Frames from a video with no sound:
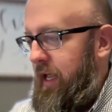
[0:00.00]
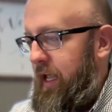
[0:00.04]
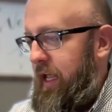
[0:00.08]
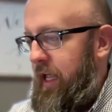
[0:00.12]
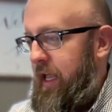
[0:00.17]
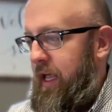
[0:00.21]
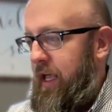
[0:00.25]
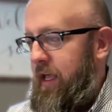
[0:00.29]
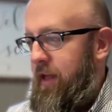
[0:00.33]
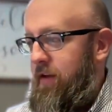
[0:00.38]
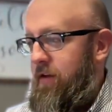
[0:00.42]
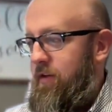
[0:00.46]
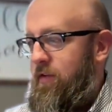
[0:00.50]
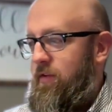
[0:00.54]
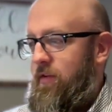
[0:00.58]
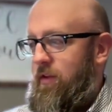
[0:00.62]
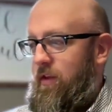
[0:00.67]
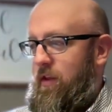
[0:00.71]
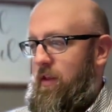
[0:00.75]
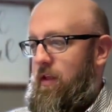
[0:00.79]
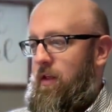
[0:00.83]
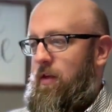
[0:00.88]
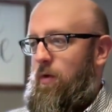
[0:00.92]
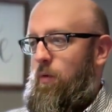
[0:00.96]
And
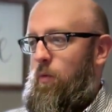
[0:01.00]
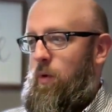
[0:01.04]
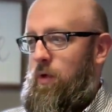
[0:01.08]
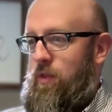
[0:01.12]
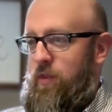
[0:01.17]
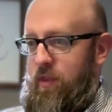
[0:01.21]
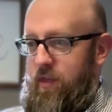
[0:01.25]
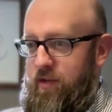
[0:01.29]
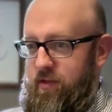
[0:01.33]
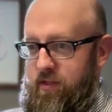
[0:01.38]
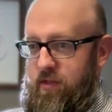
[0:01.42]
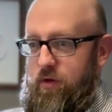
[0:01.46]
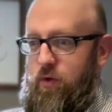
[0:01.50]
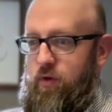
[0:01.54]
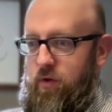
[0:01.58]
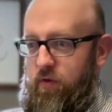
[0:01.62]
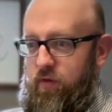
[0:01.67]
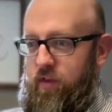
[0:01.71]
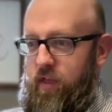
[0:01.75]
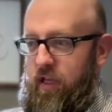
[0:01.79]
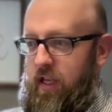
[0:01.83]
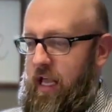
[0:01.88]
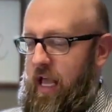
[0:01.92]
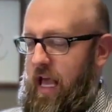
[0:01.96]
when this sort of
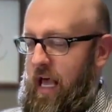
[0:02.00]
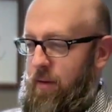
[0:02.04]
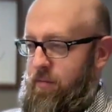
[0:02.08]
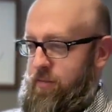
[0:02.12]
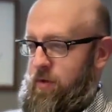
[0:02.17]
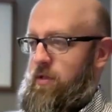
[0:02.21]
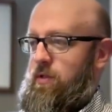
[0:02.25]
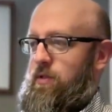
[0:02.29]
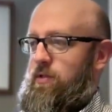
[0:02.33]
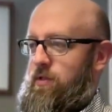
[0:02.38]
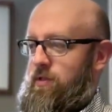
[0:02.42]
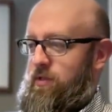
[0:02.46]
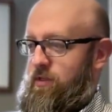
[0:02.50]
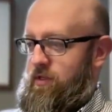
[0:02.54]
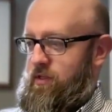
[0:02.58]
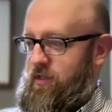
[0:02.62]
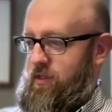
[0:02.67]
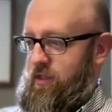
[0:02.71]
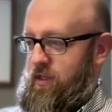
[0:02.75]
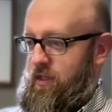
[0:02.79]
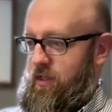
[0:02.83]
thing happens,